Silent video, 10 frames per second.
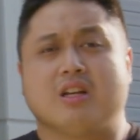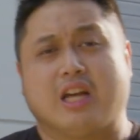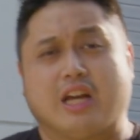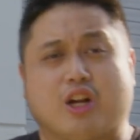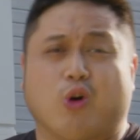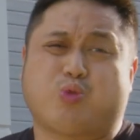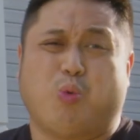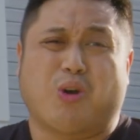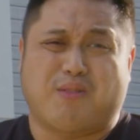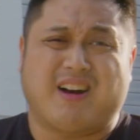and cause
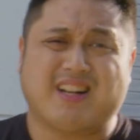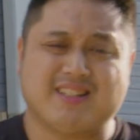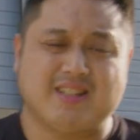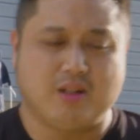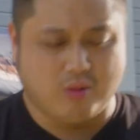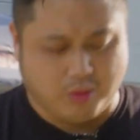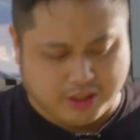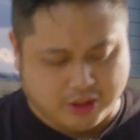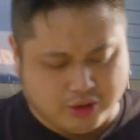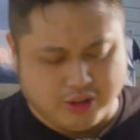watermarks, what we're
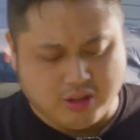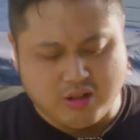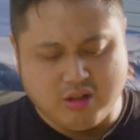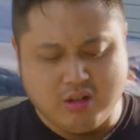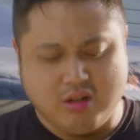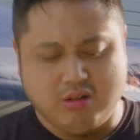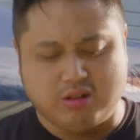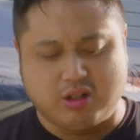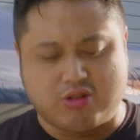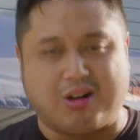gonna do, we're
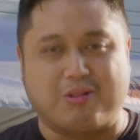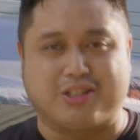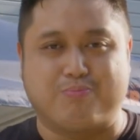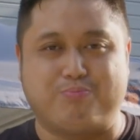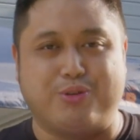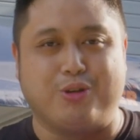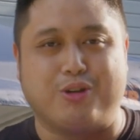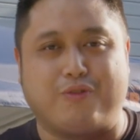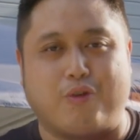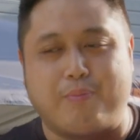gonna dry with this
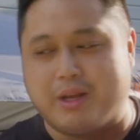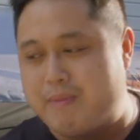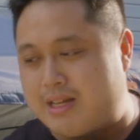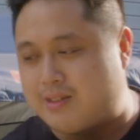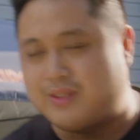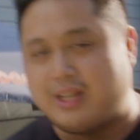beautiful big massive